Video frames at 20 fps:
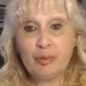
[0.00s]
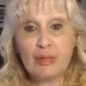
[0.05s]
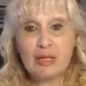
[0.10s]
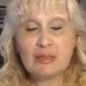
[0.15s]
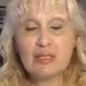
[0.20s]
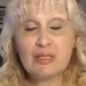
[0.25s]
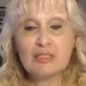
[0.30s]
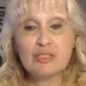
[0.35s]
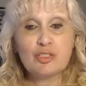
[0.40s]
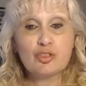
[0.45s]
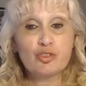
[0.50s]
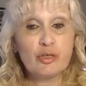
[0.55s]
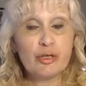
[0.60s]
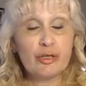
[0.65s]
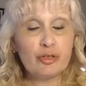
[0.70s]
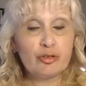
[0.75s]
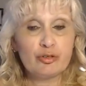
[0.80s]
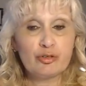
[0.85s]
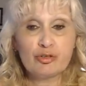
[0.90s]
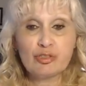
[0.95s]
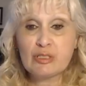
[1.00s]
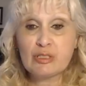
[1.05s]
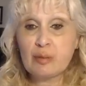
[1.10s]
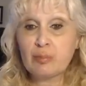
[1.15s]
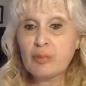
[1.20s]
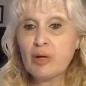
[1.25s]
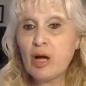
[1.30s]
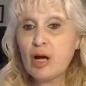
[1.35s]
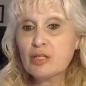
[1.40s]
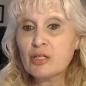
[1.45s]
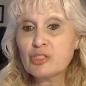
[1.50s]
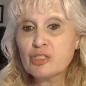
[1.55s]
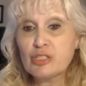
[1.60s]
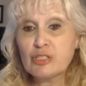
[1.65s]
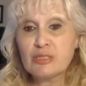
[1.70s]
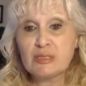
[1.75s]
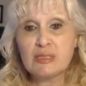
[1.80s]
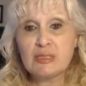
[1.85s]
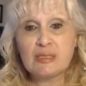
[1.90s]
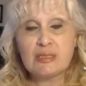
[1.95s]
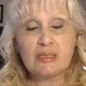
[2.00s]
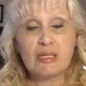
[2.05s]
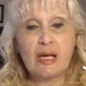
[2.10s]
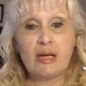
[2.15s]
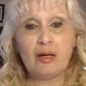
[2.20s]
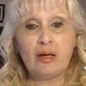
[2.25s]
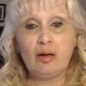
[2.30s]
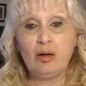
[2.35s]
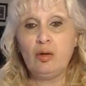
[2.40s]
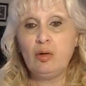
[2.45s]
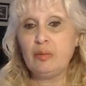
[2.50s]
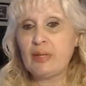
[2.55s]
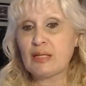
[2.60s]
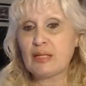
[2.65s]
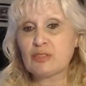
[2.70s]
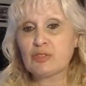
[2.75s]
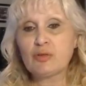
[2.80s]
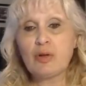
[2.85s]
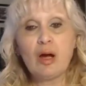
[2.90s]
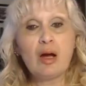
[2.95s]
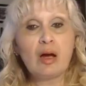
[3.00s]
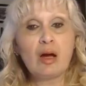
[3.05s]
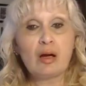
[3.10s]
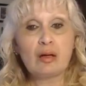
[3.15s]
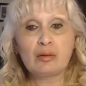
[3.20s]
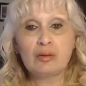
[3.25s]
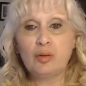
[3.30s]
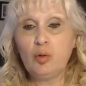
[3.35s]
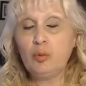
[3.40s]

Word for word: That doesn't trigger your subconscious to say, oh, that's wrong.